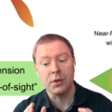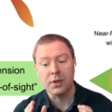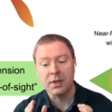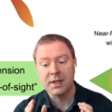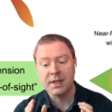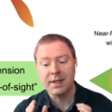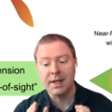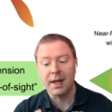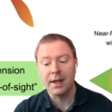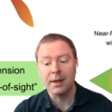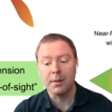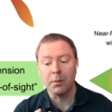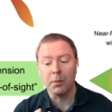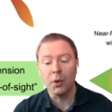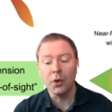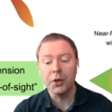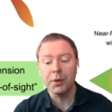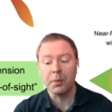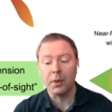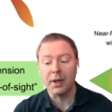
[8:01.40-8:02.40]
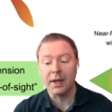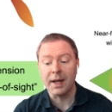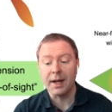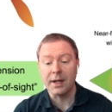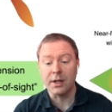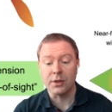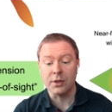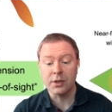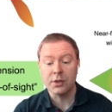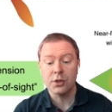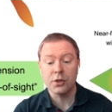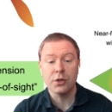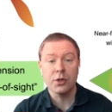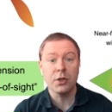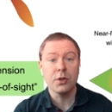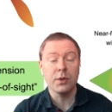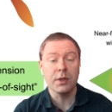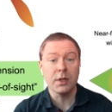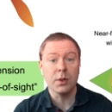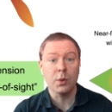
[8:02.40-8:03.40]
to send multiple layers
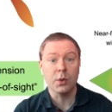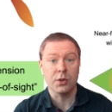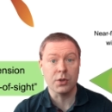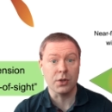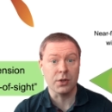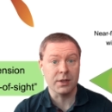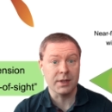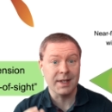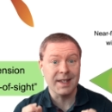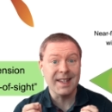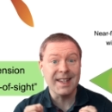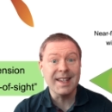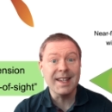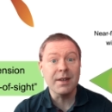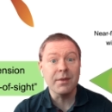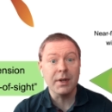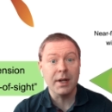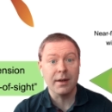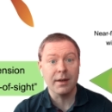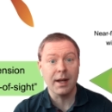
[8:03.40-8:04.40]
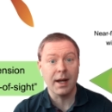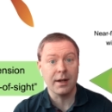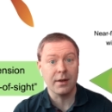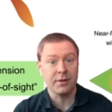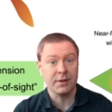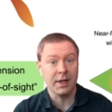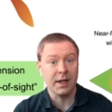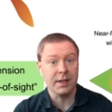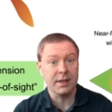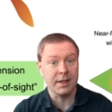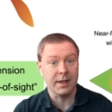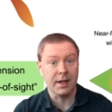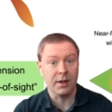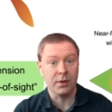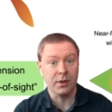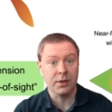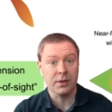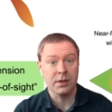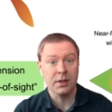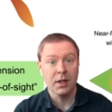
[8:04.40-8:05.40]
to the users, even in line of sight
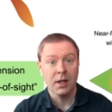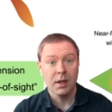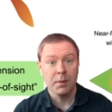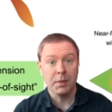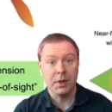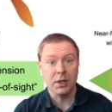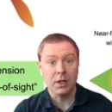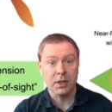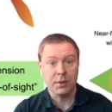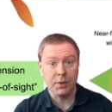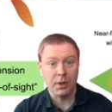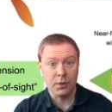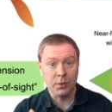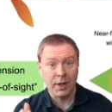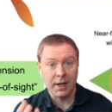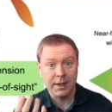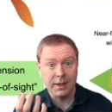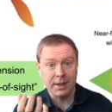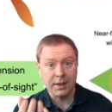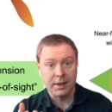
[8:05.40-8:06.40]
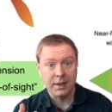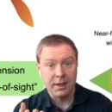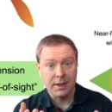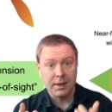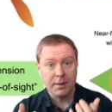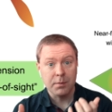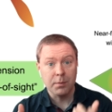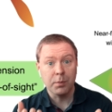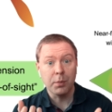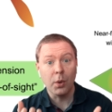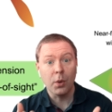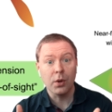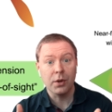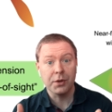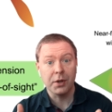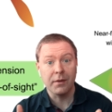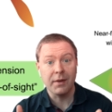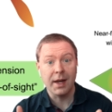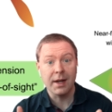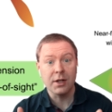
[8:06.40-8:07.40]
scenarios, because we are creating
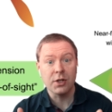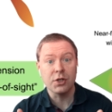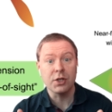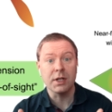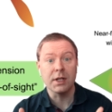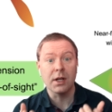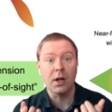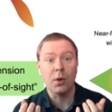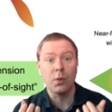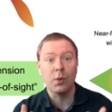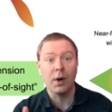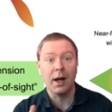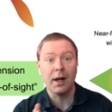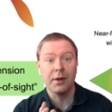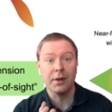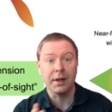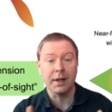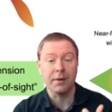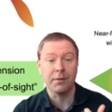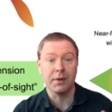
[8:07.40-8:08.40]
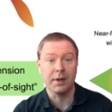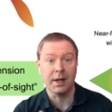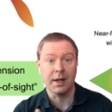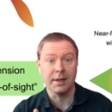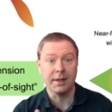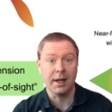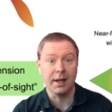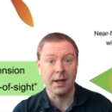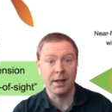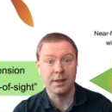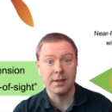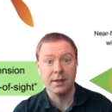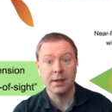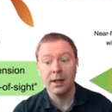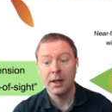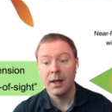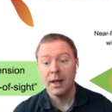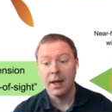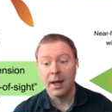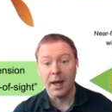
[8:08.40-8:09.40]
balls of energy around the different antennas.
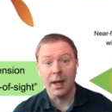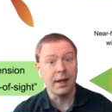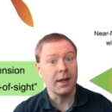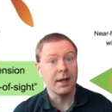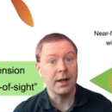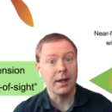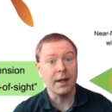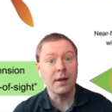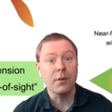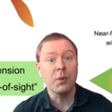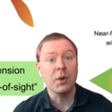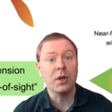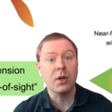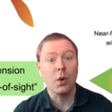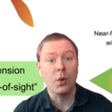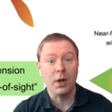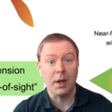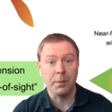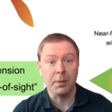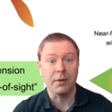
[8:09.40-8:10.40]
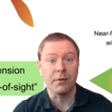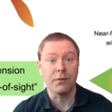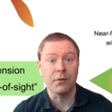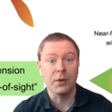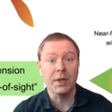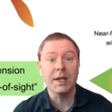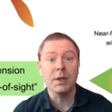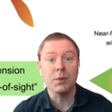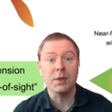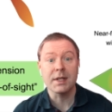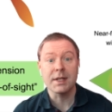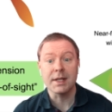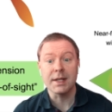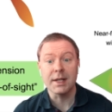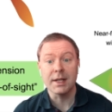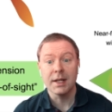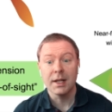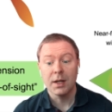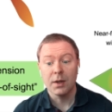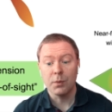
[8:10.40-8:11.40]
And if we go up in
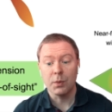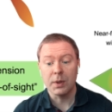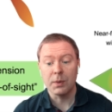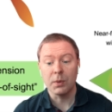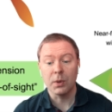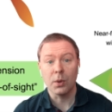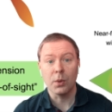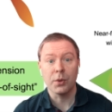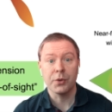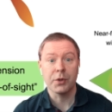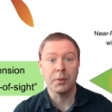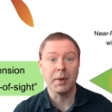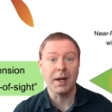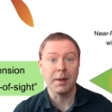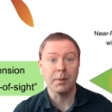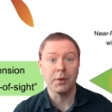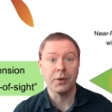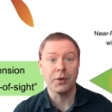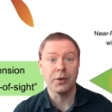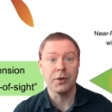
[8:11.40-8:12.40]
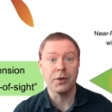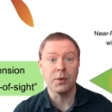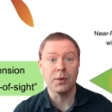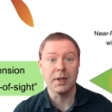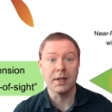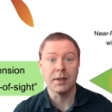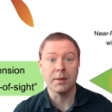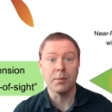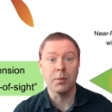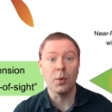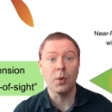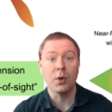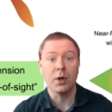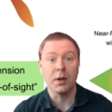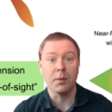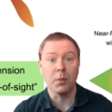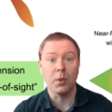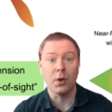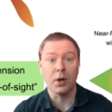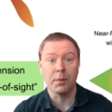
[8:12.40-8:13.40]
frequency, we will also be able to do this
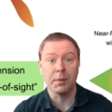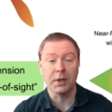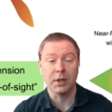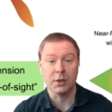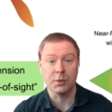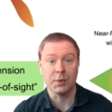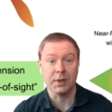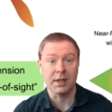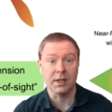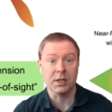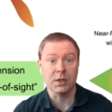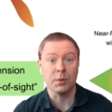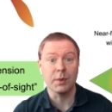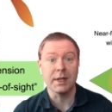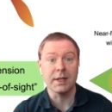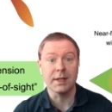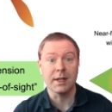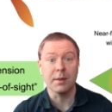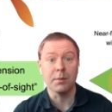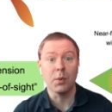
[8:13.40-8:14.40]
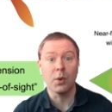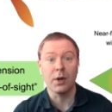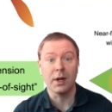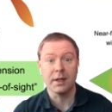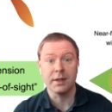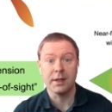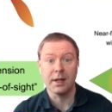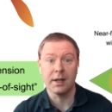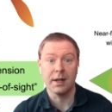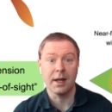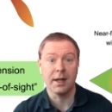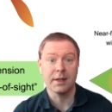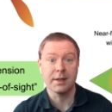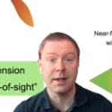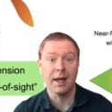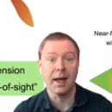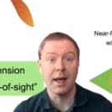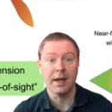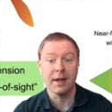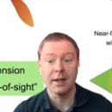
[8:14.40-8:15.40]
more and more because we can squeeze in more
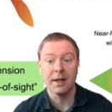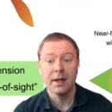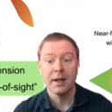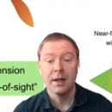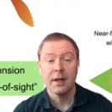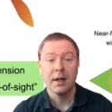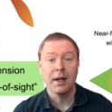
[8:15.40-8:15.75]
antennas and